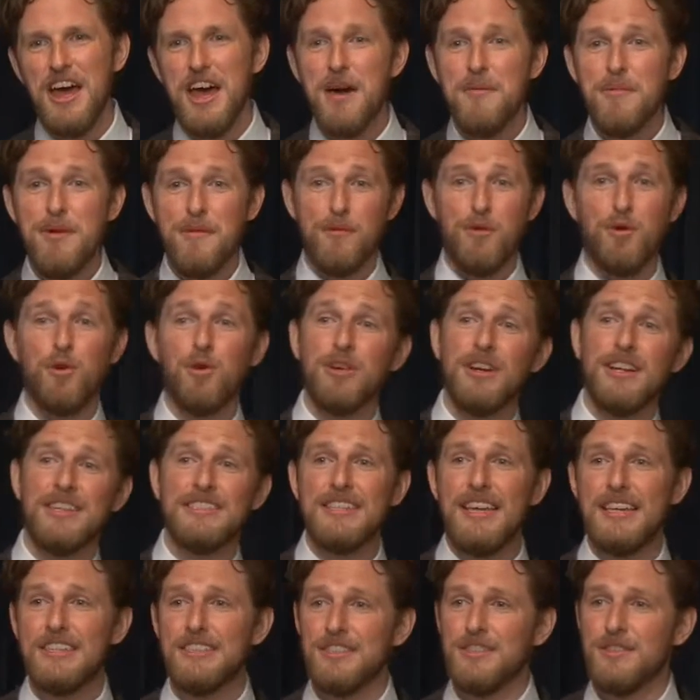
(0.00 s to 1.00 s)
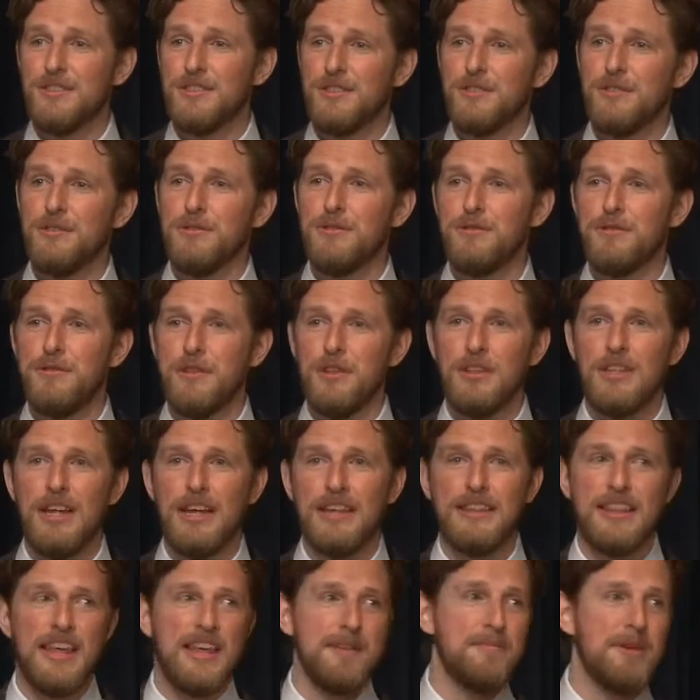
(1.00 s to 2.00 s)
But for organizations who feel
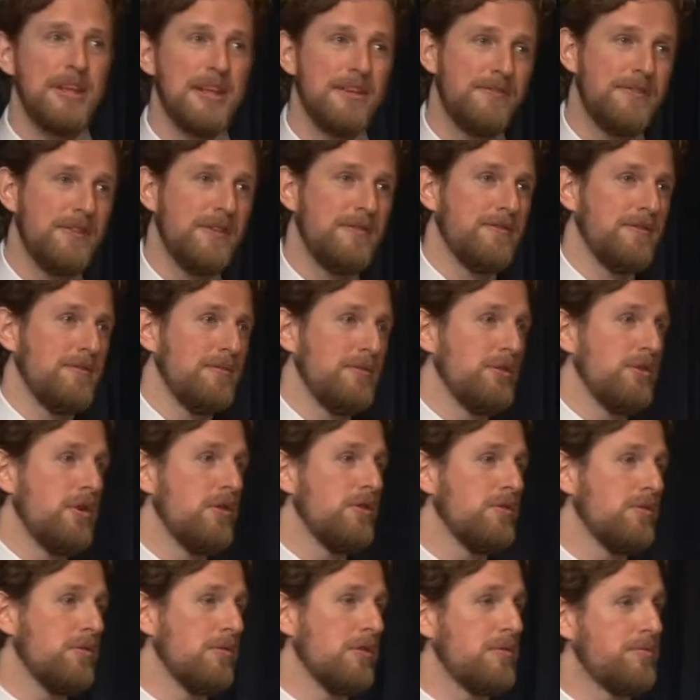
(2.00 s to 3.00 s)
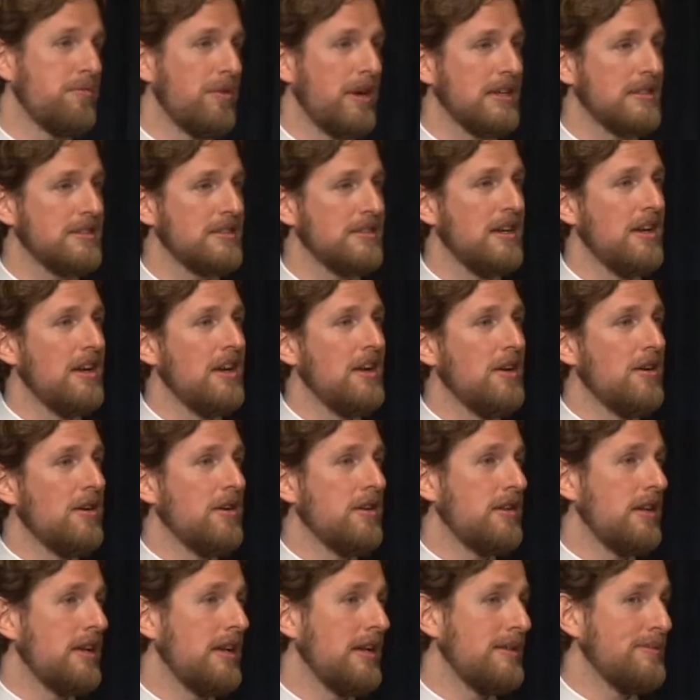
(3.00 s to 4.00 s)
like they benefit from the growth of WordPress, or
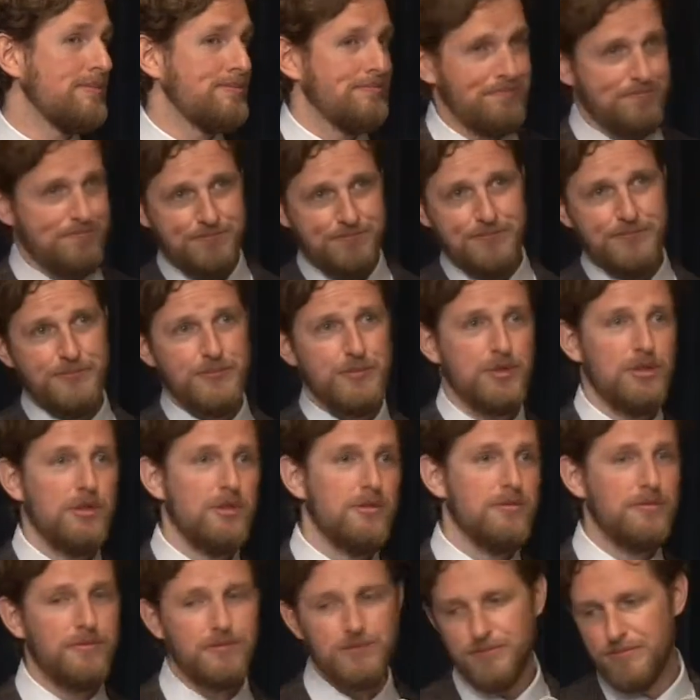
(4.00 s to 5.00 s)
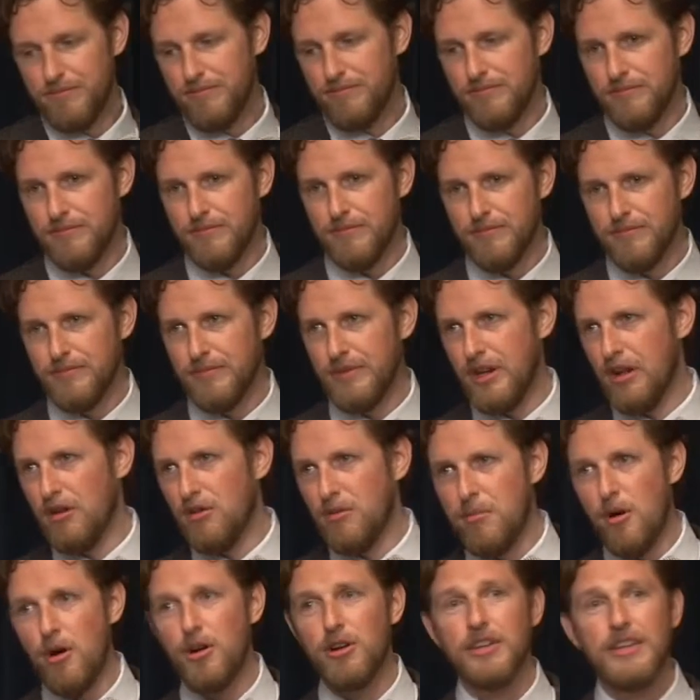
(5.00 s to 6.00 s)
they sort of, you know, a
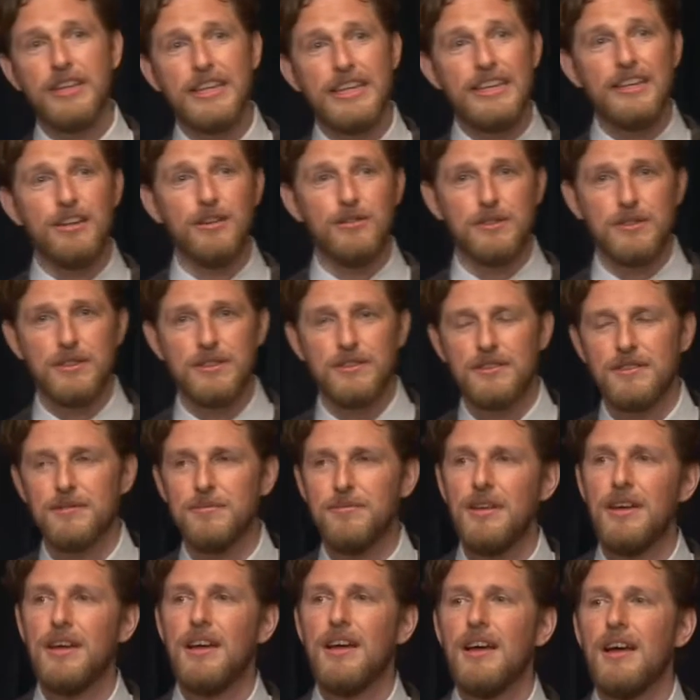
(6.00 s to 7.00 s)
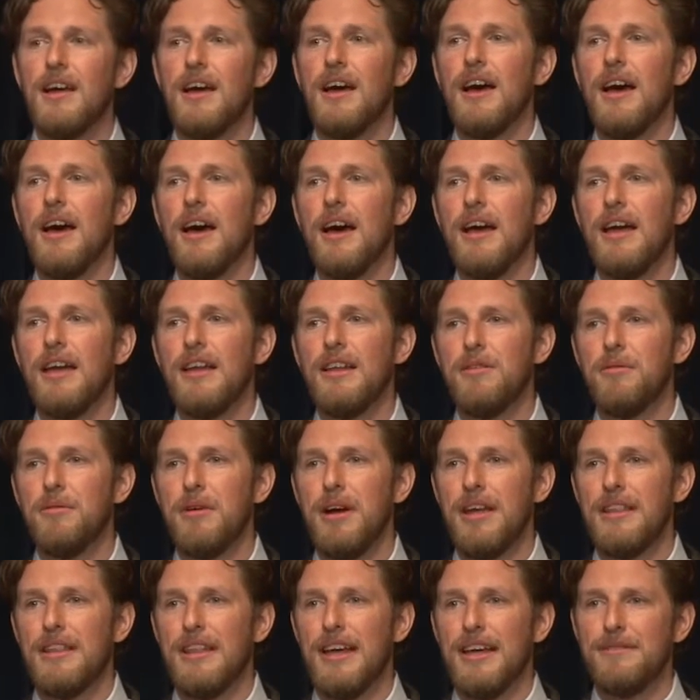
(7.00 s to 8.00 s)
part of the ecosystem, Uh, in a
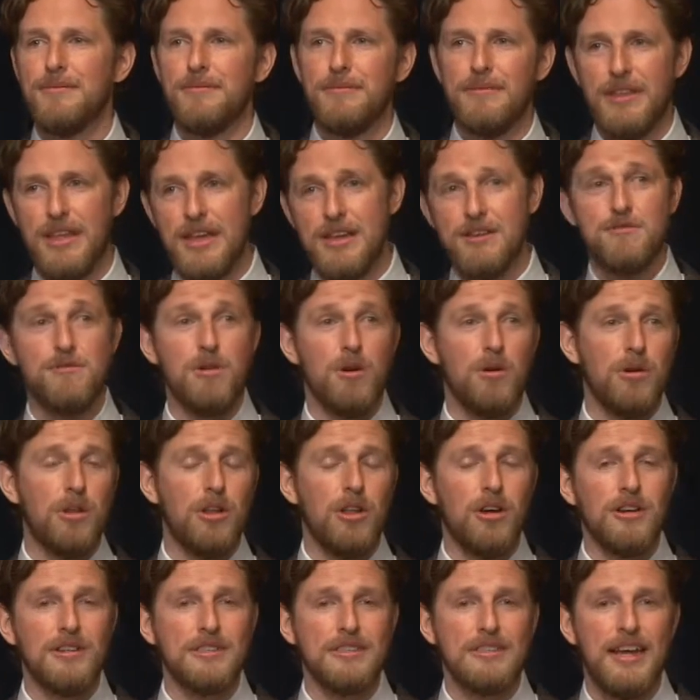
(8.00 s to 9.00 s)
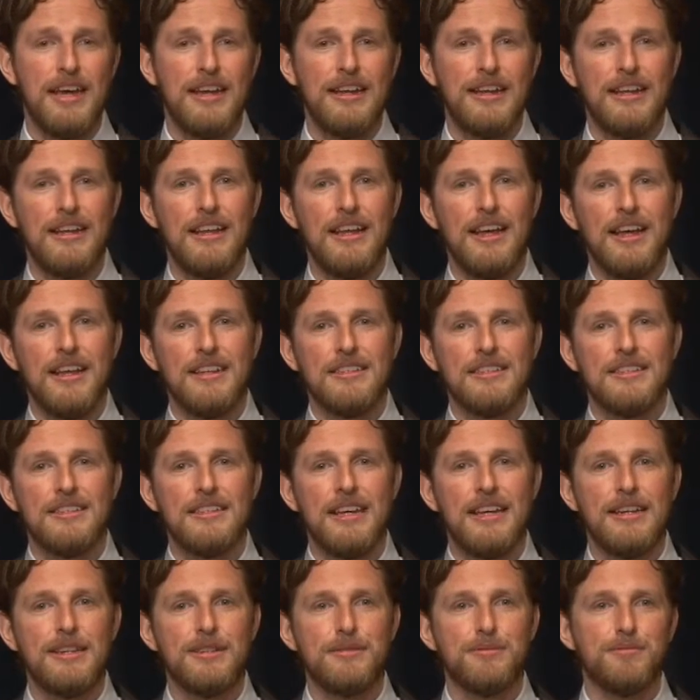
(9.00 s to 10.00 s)
way that they grow alongside it, to
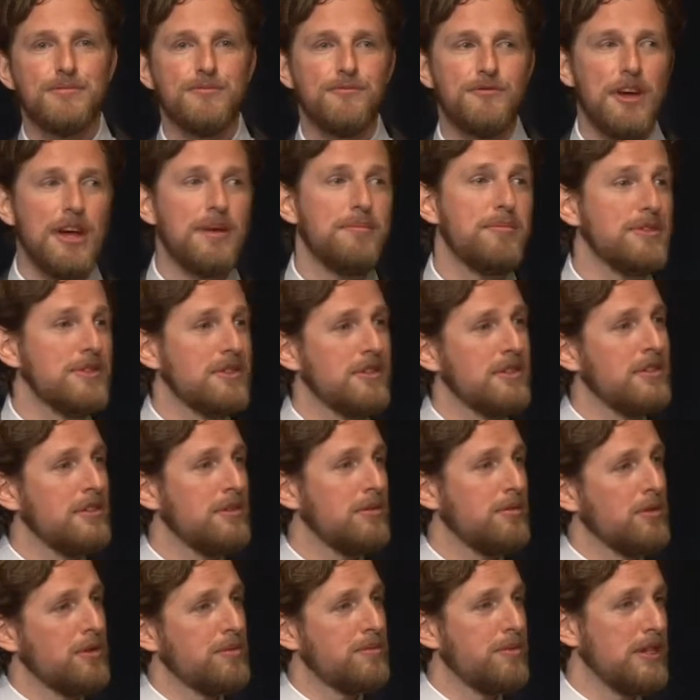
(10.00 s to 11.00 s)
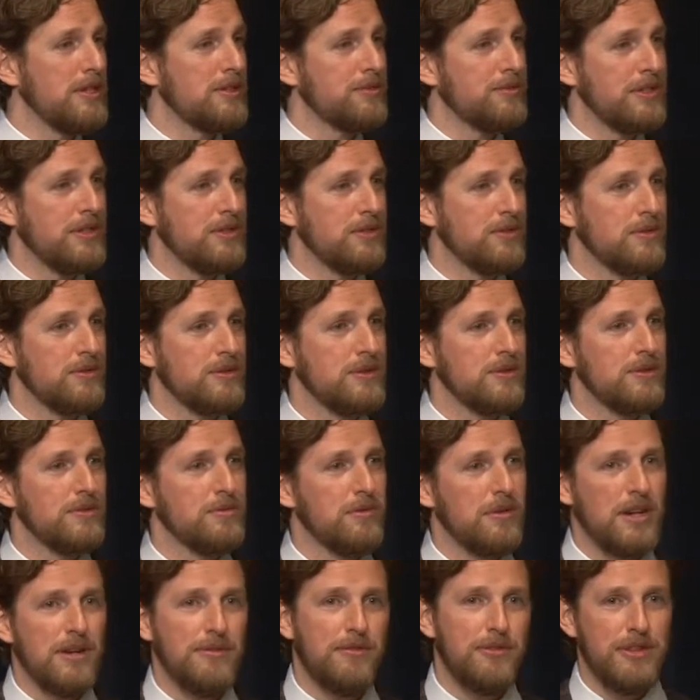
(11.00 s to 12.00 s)
take five percent of their WordPress resources,
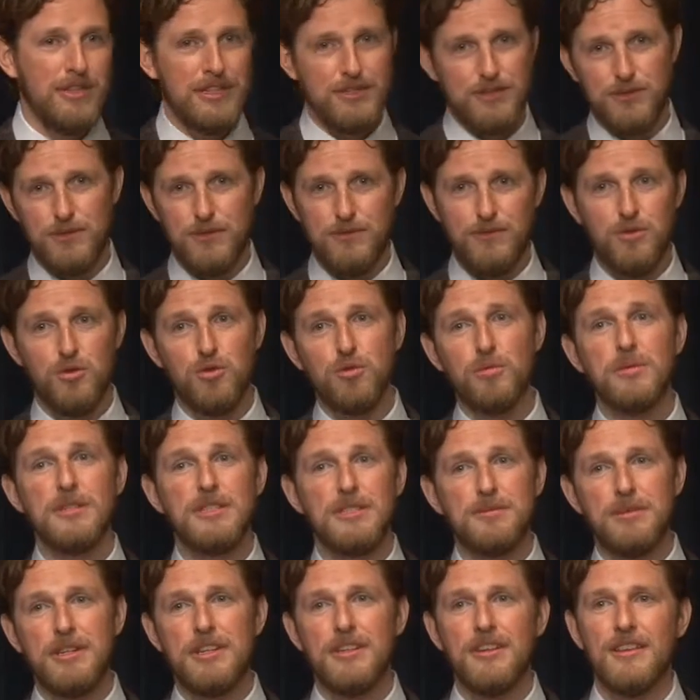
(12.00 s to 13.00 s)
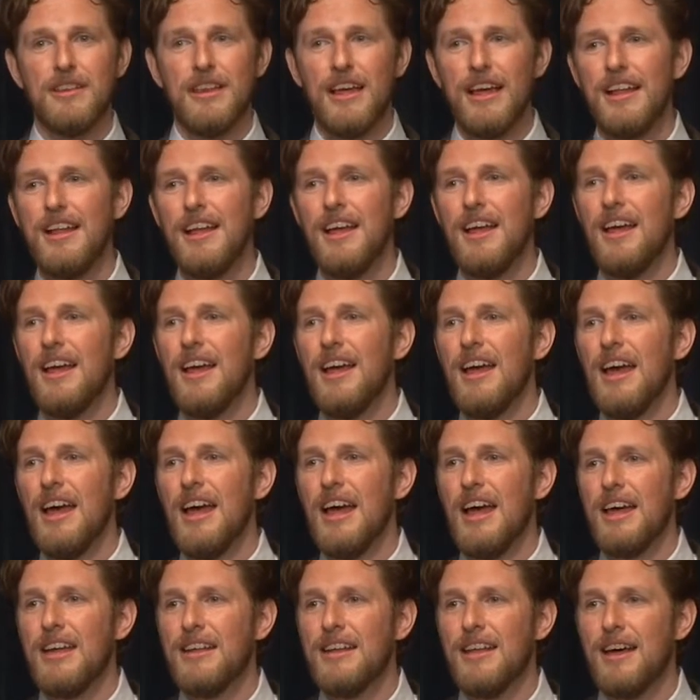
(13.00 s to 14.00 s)
whatever they sort of normally spend on that,
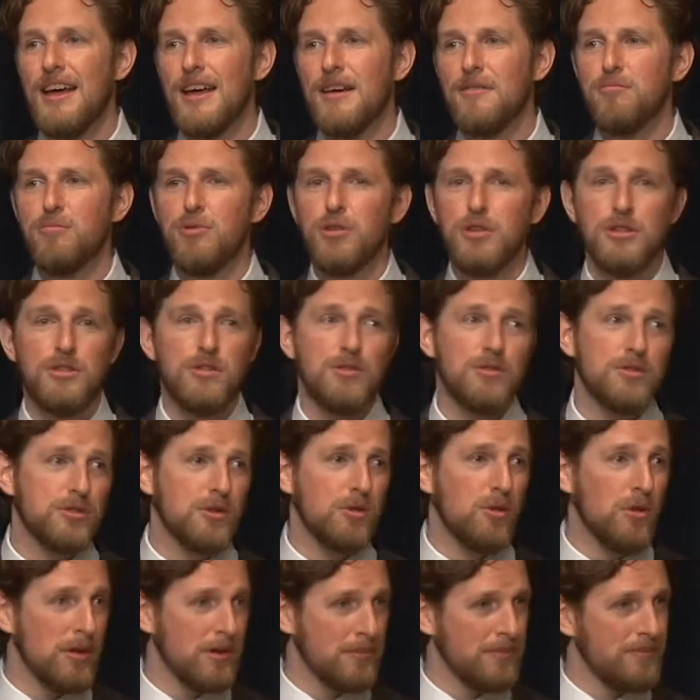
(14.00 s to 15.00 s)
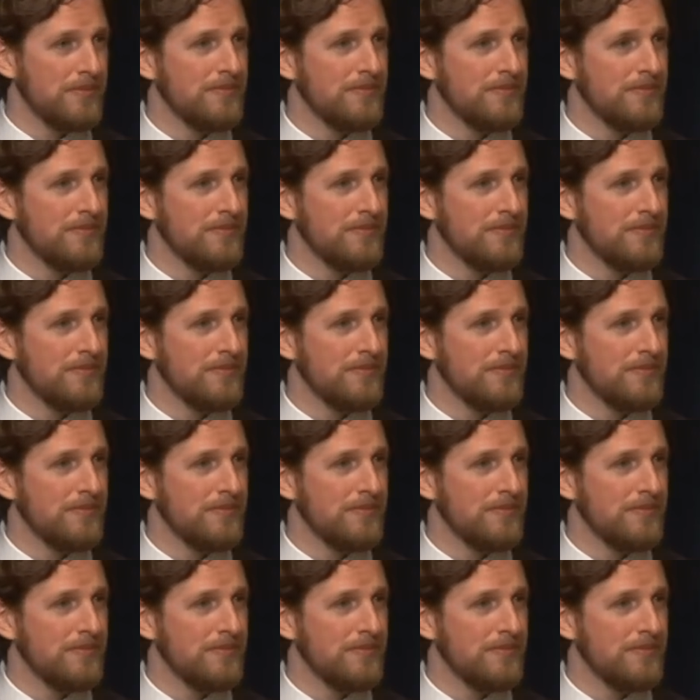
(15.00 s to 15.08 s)
and uh, put it towards core,